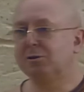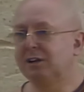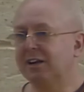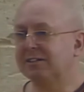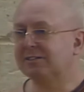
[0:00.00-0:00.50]
always
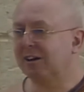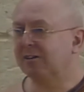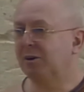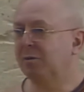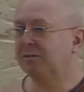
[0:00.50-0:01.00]
get
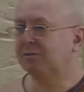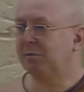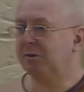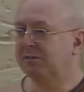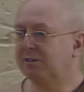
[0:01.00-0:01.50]
excited when
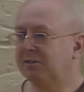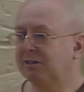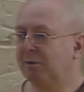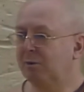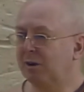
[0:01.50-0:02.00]
somebody says
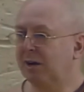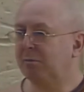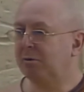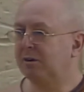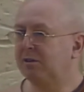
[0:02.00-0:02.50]
that. What
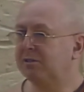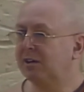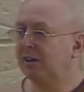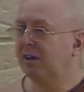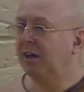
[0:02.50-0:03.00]
happened? He
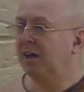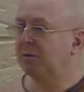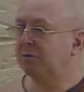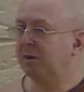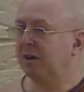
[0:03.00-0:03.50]
said he
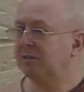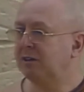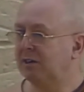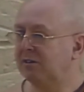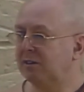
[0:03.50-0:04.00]
was
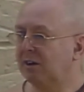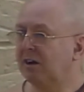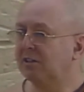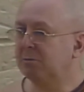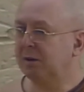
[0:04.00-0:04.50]
meditating, the
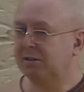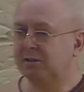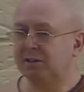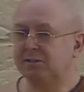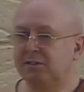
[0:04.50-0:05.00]
last
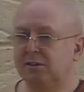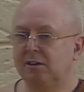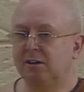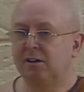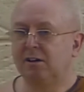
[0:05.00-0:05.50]
meditation,
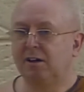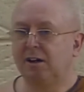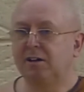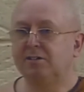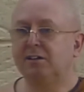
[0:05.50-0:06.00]

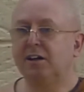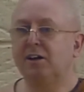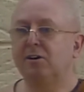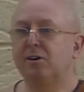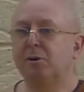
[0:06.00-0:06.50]
and he said
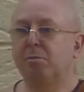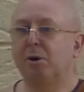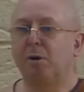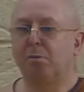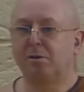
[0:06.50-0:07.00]
he heard a
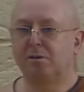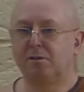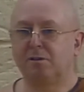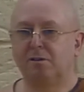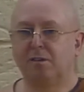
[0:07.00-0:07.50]
pop.
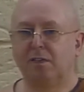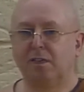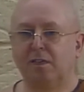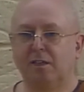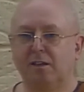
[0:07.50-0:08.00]

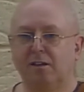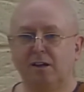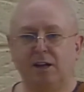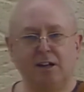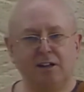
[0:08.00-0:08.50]

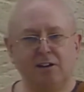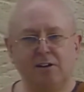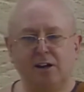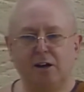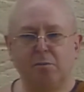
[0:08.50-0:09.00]
He
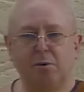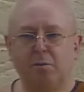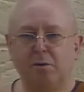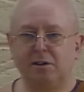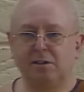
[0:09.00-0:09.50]
heard like a
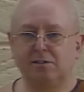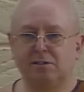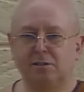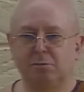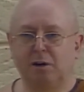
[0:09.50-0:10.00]
pop in
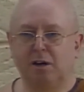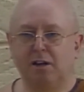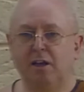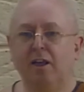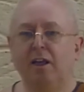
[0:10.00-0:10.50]
his mind.
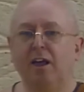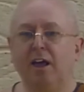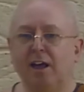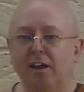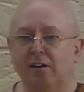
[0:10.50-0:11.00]

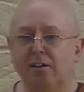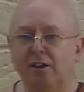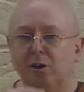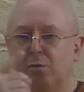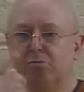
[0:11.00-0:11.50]
And
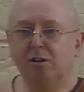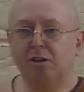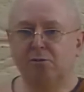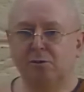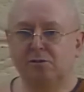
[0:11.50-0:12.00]
he could
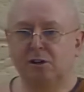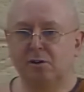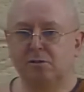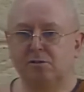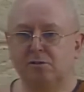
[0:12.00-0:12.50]
breathe through his
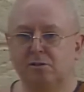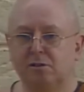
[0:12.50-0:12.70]
nose.